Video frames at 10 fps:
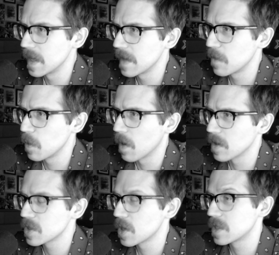if you are
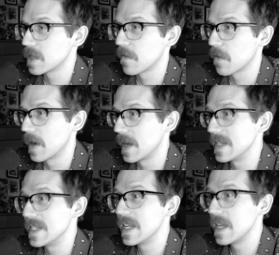searching for any
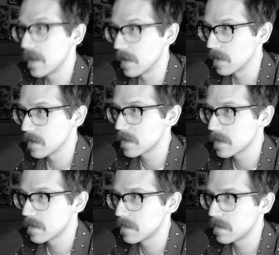deals
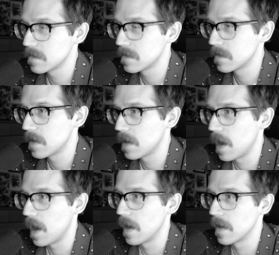
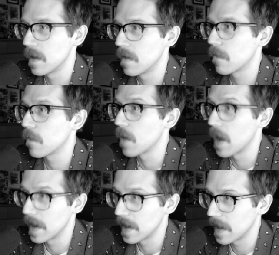on
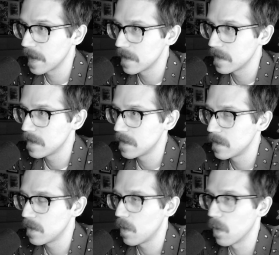Friday
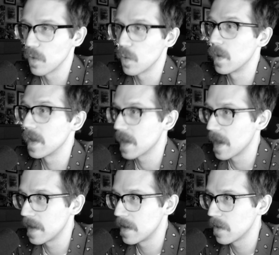or the
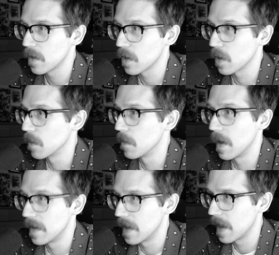weekend or
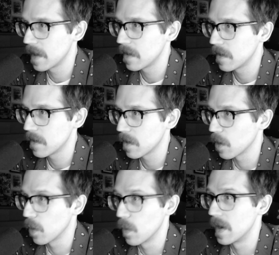Monday
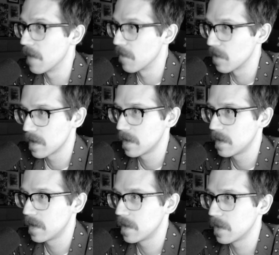or whenever,
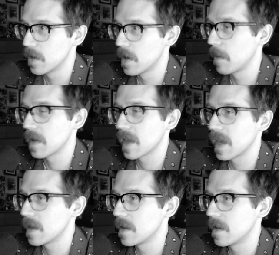you're able to
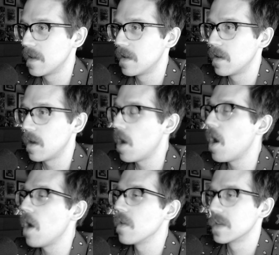get
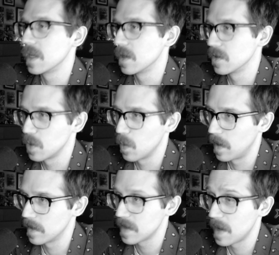all the deals you
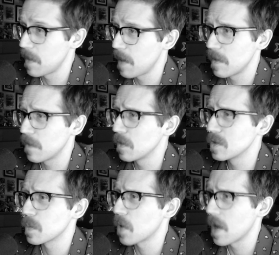want and maybe a few
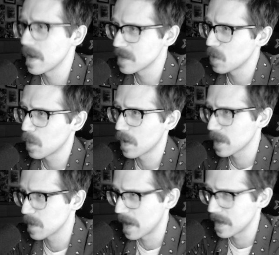surprises you weren't
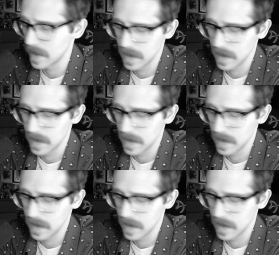expecting.